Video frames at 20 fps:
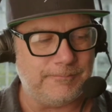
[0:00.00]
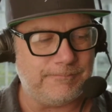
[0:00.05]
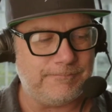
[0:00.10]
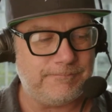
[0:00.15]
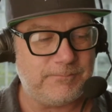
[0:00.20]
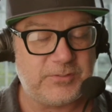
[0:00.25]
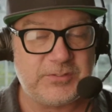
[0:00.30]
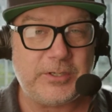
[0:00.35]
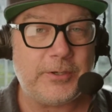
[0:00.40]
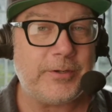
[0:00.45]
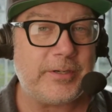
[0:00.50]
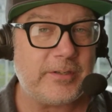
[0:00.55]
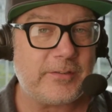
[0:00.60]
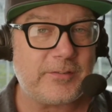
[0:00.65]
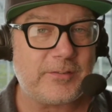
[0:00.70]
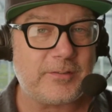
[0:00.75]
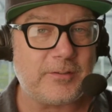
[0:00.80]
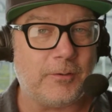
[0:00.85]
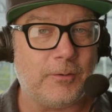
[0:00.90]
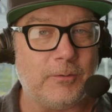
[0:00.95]

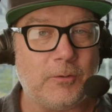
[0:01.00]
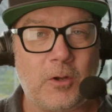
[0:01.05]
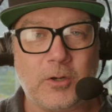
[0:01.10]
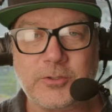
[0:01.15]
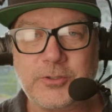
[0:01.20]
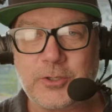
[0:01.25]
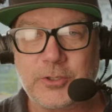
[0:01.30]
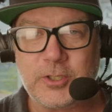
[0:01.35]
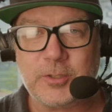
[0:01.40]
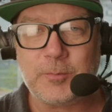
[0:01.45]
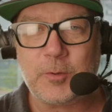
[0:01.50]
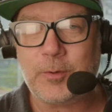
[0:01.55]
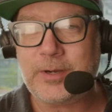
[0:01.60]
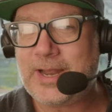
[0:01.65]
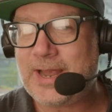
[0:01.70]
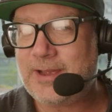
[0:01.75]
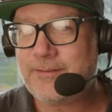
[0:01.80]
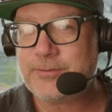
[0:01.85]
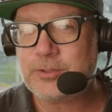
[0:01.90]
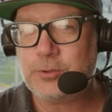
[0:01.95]
serious or long-term or what
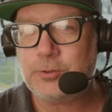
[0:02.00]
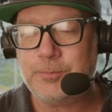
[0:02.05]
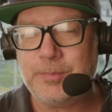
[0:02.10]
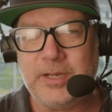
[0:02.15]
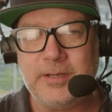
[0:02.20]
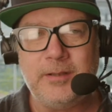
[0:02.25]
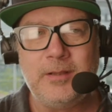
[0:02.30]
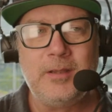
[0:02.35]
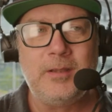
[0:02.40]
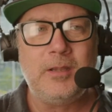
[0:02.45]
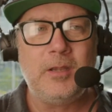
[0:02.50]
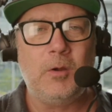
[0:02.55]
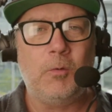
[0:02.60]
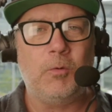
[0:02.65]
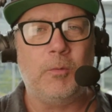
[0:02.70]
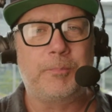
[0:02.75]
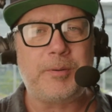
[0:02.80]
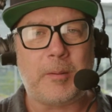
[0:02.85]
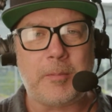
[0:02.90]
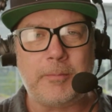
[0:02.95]
have you, but
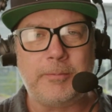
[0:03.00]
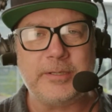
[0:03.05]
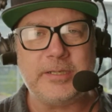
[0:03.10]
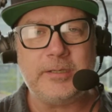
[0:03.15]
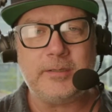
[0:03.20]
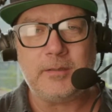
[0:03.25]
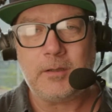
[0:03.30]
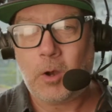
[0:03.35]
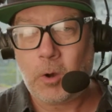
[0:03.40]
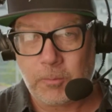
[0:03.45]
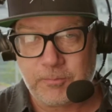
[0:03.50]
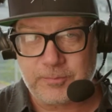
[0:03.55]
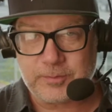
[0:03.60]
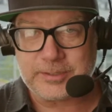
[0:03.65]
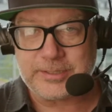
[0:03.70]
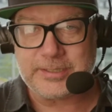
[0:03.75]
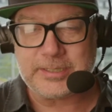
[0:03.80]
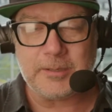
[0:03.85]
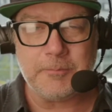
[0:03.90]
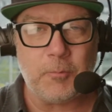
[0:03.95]
we'll probably,
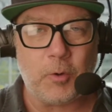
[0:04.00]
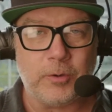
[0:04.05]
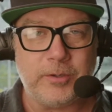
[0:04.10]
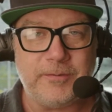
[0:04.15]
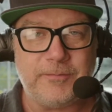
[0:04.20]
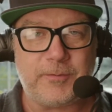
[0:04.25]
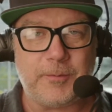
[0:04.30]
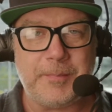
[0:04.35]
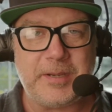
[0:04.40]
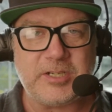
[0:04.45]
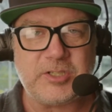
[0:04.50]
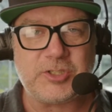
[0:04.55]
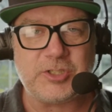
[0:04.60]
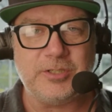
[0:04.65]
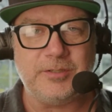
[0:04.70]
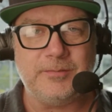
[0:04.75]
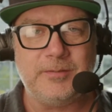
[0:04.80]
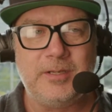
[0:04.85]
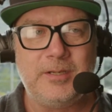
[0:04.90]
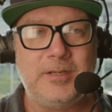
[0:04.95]
hopefully, get more
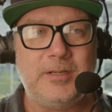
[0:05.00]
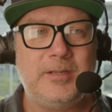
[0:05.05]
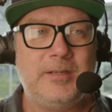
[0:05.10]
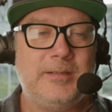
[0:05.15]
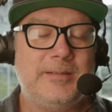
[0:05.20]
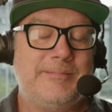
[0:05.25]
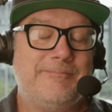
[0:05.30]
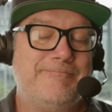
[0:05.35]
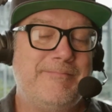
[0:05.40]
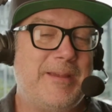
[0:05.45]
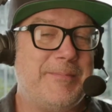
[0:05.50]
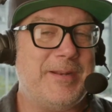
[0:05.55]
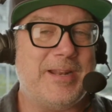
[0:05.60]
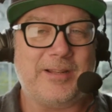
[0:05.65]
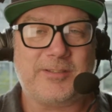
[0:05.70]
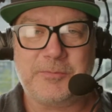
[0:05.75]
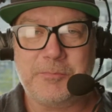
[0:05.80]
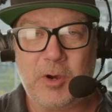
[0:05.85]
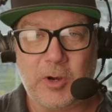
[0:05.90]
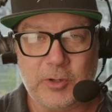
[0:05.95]
information. Maybe
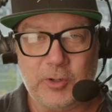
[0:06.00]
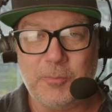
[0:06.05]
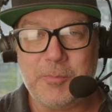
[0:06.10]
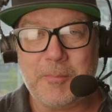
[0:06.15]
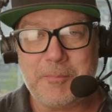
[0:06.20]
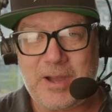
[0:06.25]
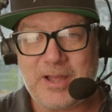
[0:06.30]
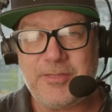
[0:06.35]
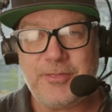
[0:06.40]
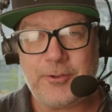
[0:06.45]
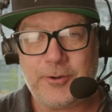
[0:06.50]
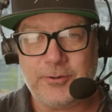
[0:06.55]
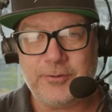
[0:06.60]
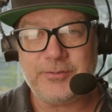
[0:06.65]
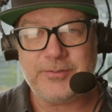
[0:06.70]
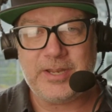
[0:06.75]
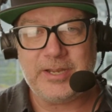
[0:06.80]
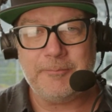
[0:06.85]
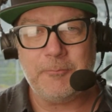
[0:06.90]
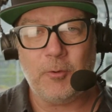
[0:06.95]
not tomorrow, but by
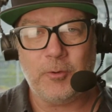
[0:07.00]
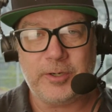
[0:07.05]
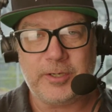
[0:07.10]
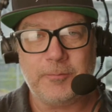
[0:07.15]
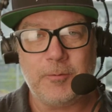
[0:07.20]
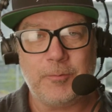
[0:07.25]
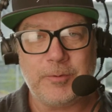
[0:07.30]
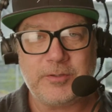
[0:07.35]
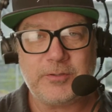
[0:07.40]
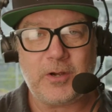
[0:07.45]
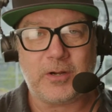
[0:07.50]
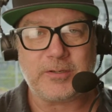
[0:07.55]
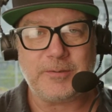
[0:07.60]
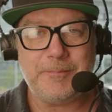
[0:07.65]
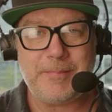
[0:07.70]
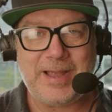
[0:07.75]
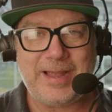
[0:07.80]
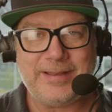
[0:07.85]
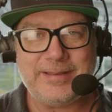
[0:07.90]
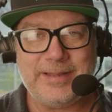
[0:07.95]
Thursday morning when we talk to
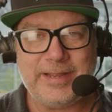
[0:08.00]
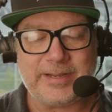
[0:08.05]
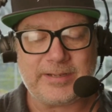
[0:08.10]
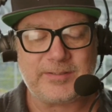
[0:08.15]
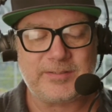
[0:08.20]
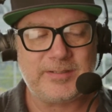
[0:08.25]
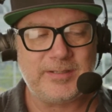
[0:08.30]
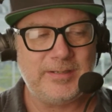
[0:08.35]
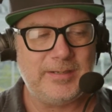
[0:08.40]
Matt next.